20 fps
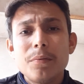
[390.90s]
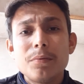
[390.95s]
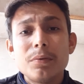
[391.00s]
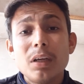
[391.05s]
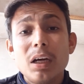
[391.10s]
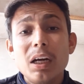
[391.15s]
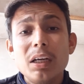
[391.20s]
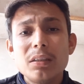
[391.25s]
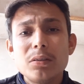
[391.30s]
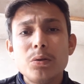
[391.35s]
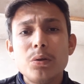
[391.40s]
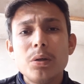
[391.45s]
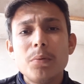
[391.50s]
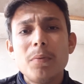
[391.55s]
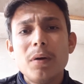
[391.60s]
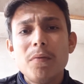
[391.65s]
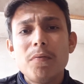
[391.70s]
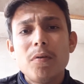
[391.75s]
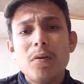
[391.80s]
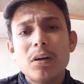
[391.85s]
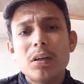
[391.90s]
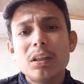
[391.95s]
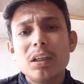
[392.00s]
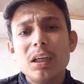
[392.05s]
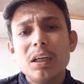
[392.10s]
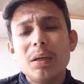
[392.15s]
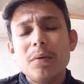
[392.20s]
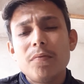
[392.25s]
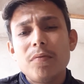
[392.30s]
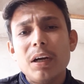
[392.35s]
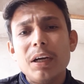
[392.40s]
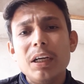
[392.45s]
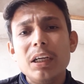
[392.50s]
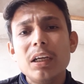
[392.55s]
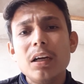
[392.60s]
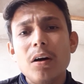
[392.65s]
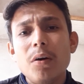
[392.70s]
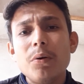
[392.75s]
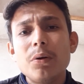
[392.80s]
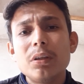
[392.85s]
unsuitable for the
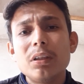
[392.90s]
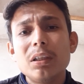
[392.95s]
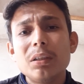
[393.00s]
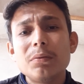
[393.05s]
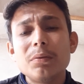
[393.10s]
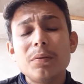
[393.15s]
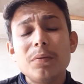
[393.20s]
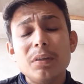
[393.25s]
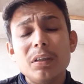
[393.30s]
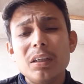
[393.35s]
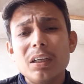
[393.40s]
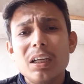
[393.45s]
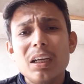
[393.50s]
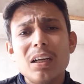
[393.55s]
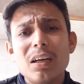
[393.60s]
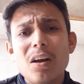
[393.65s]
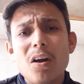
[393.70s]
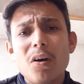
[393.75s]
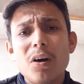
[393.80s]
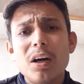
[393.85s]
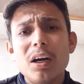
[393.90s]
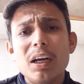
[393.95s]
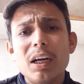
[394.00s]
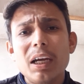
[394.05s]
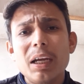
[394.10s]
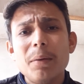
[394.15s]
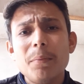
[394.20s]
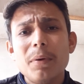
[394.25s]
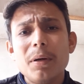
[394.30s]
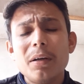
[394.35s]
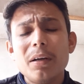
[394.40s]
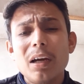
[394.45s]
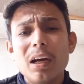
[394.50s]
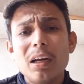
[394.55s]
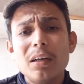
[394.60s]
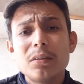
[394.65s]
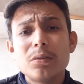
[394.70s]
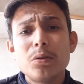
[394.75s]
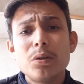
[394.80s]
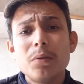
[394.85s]
finding out the, when take longer time and
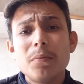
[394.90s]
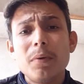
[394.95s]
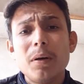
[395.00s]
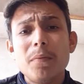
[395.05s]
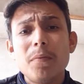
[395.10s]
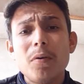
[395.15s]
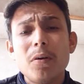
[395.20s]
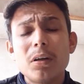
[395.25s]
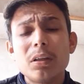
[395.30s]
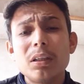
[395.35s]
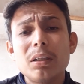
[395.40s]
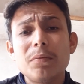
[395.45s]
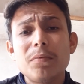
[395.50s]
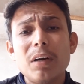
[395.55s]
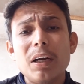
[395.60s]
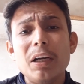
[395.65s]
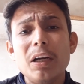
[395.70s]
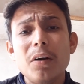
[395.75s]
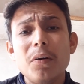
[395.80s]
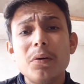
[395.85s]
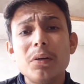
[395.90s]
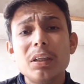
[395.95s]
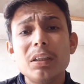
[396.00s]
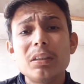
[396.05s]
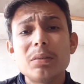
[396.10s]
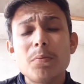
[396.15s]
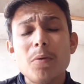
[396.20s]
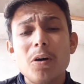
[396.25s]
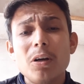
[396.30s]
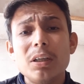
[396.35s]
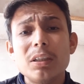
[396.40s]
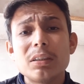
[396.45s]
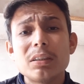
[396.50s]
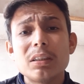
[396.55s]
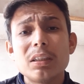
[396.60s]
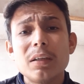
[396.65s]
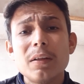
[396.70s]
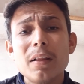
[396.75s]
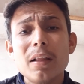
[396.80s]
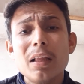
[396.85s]
unsuitable for the find out the smallest
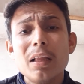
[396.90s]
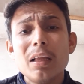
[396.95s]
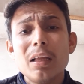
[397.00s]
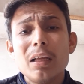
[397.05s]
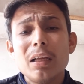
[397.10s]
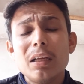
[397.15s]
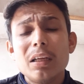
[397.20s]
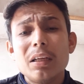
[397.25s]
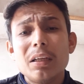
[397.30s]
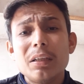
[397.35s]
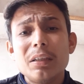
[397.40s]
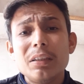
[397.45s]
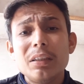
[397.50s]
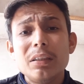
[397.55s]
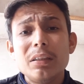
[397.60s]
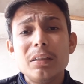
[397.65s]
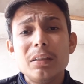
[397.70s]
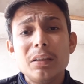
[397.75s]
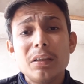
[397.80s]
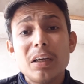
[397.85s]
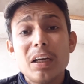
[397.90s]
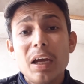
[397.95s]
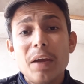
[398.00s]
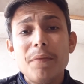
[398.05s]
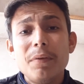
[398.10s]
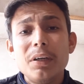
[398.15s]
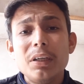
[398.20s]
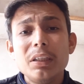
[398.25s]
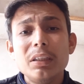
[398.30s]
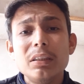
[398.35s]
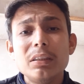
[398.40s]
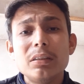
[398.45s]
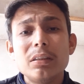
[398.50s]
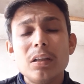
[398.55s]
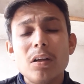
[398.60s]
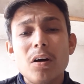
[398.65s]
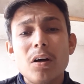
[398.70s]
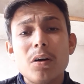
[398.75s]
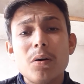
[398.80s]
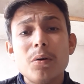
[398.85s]
cavities,
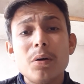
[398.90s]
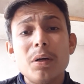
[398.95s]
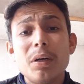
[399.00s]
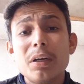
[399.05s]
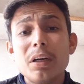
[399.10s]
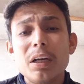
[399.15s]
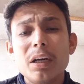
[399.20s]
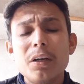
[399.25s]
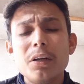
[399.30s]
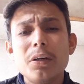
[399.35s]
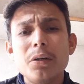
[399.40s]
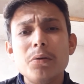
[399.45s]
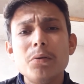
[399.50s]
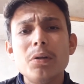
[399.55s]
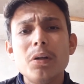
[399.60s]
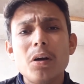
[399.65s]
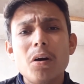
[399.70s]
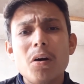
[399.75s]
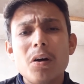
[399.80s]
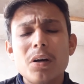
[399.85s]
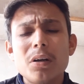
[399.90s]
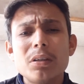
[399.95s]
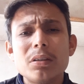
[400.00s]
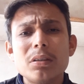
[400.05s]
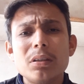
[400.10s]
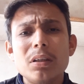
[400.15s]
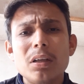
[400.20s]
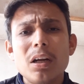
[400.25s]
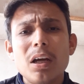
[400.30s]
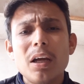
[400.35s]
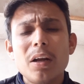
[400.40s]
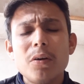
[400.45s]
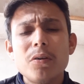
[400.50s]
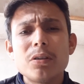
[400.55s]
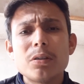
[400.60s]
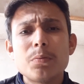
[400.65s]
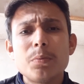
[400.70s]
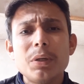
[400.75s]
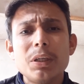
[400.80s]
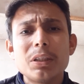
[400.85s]
nor and get into the narrow
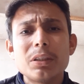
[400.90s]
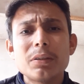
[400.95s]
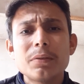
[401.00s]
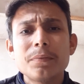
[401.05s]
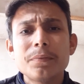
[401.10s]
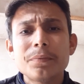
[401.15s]
space.